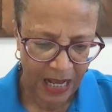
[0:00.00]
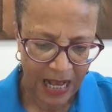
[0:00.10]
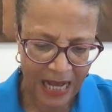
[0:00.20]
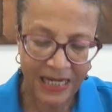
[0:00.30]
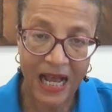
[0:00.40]

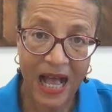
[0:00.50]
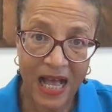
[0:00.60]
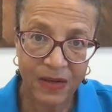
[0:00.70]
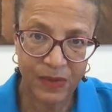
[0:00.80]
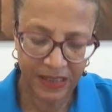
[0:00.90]
and
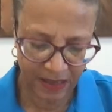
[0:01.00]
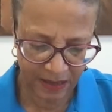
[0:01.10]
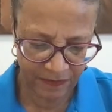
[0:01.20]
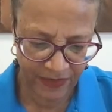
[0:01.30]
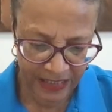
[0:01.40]
I was
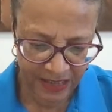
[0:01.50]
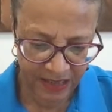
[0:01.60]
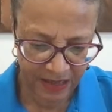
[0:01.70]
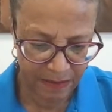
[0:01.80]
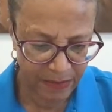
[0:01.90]

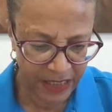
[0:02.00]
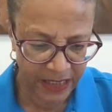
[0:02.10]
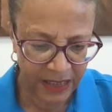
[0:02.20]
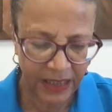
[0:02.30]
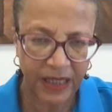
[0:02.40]
evicted
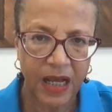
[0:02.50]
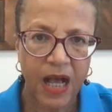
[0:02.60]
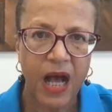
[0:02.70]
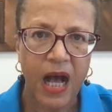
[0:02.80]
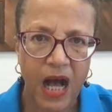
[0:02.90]
immediately
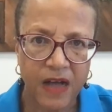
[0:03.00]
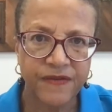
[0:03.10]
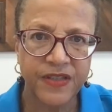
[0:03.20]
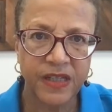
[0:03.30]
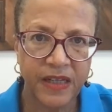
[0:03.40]

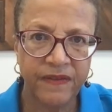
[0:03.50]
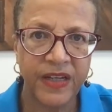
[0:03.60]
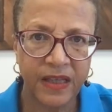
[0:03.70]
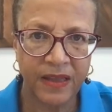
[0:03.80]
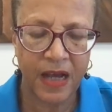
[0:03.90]
after
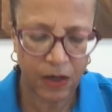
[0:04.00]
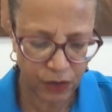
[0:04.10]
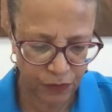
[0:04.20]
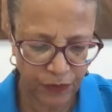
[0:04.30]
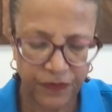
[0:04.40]
living in the
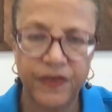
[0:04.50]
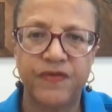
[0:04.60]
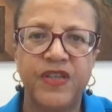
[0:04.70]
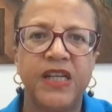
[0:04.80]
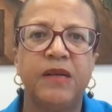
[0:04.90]
house for
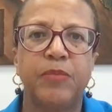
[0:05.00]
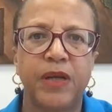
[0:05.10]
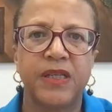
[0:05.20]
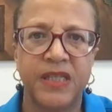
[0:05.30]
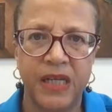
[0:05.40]
15
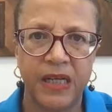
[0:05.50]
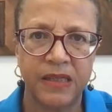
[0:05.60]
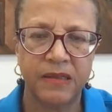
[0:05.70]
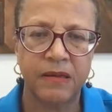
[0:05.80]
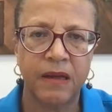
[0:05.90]
plus
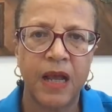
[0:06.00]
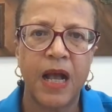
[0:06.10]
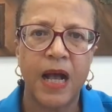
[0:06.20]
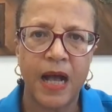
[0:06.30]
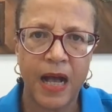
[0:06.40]
years.
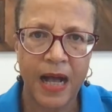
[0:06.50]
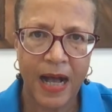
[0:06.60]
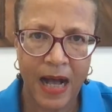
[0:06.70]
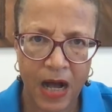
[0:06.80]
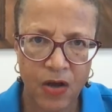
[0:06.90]

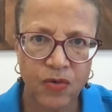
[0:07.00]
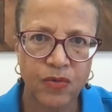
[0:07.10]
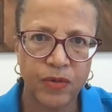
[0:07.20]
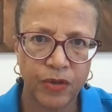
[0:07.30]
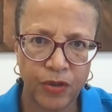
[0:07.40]

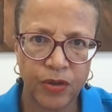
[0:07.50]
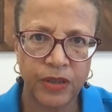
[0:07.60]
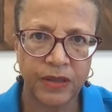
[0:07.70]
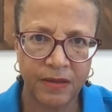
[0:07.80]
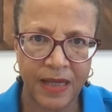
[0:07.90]
How
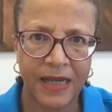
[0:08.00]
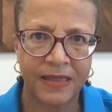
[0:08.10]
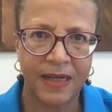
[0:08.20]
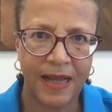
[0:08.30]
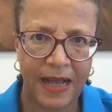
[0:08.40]
could
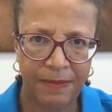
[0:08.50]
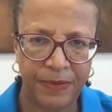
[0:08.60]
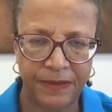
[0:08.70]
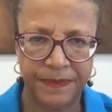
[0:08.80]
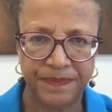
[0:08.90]
that
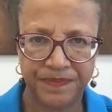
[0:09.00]
happen?